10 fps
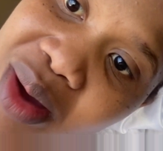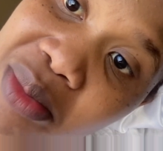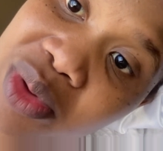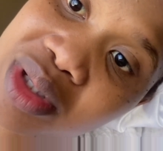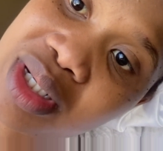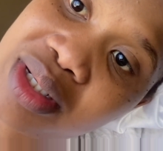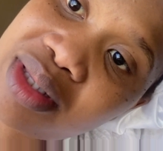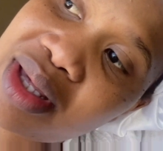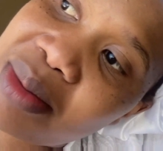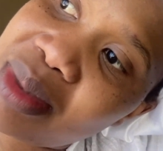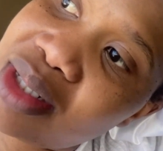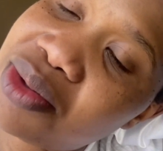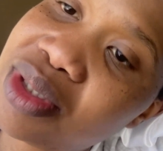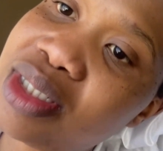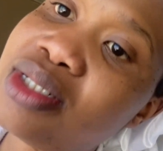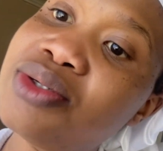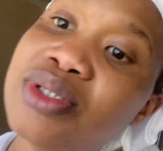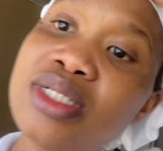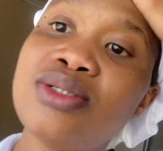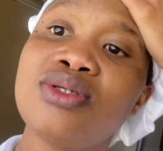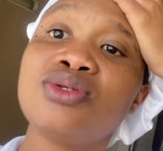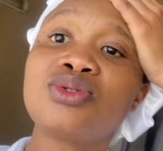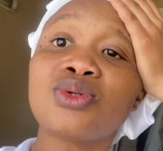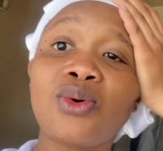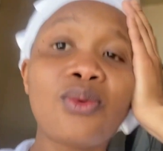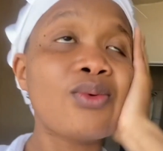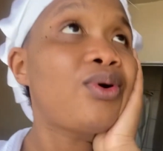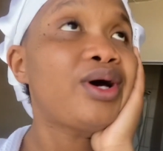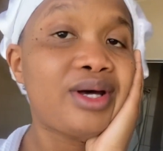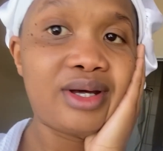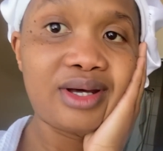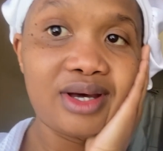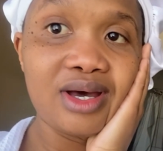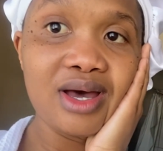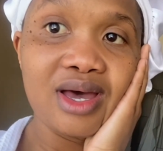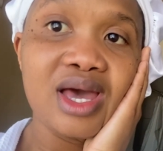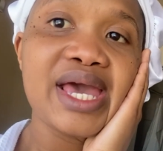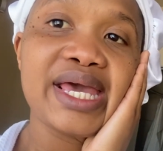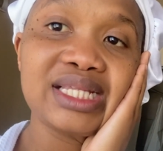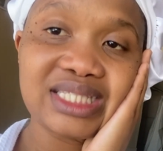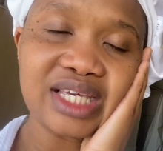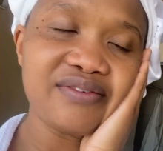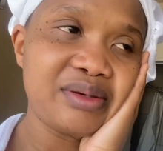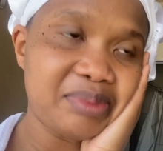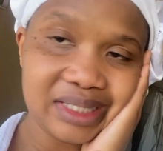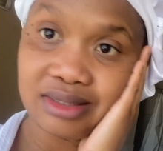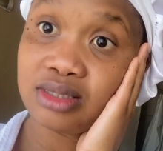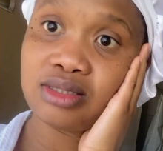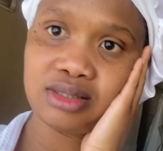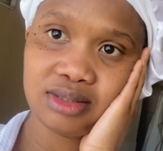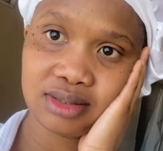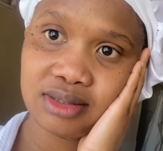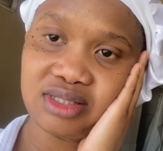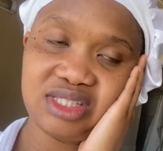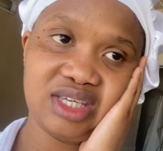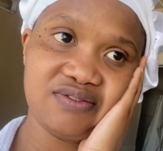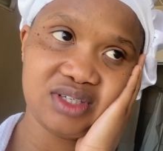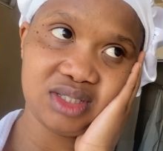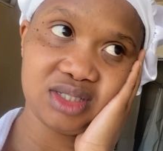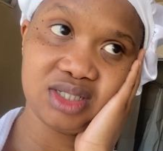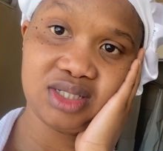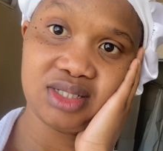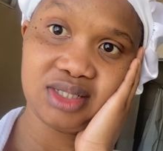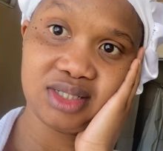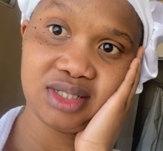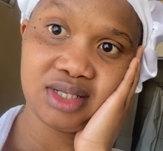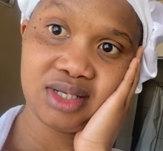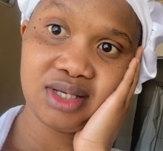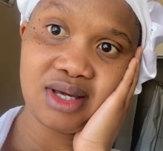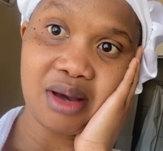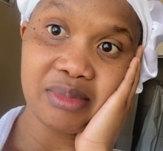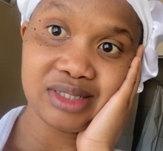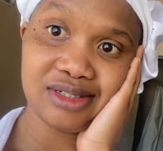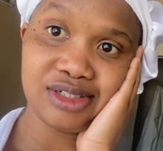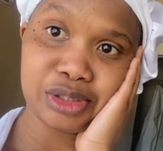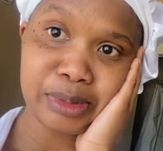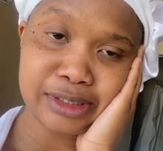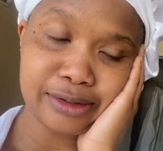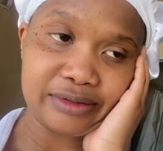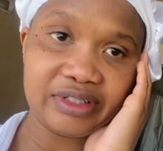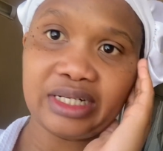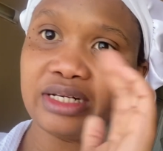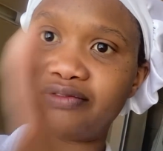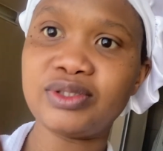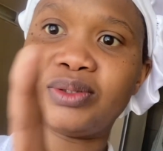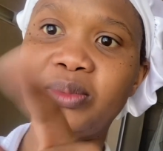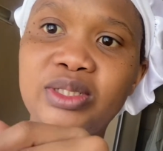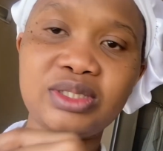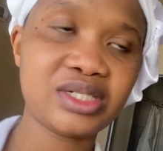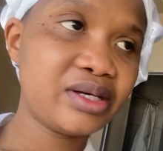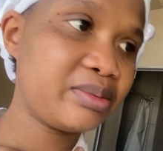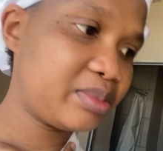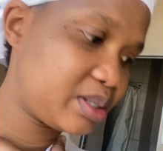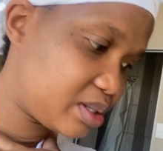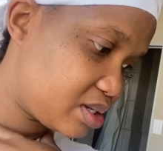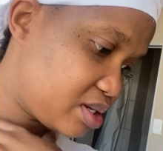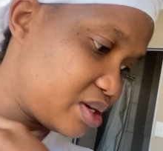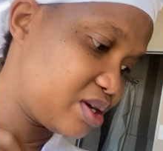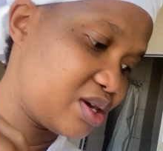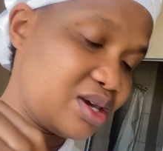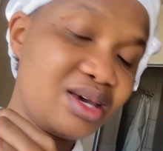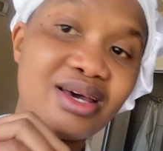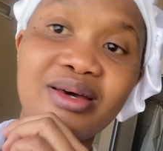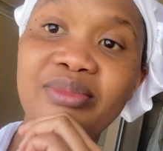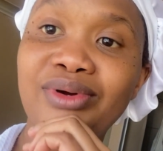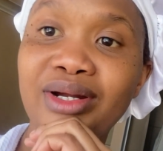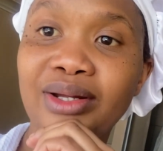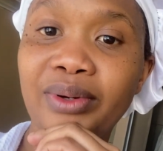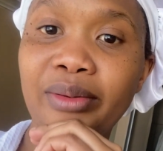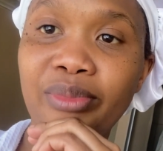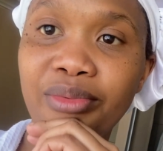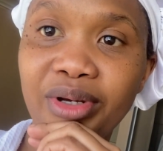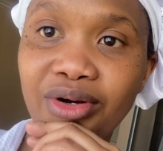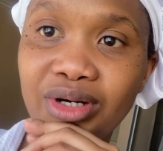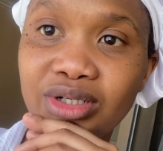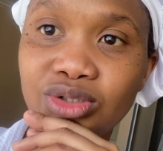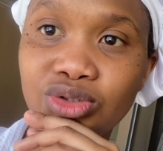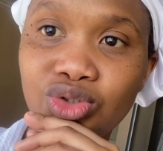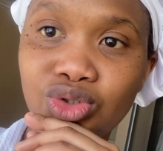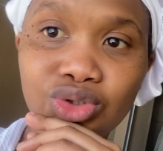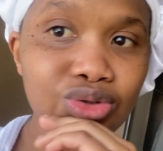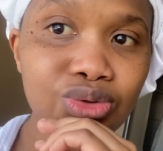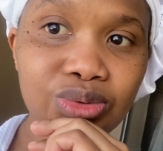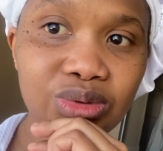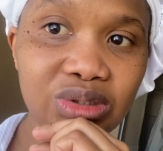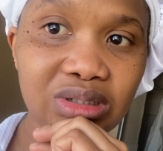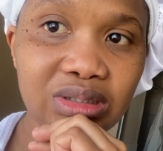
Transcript: more than anything i'm literally literally so it's giving peace it's giving i'm listening to myself and i love it so much um um right now i'm preparing to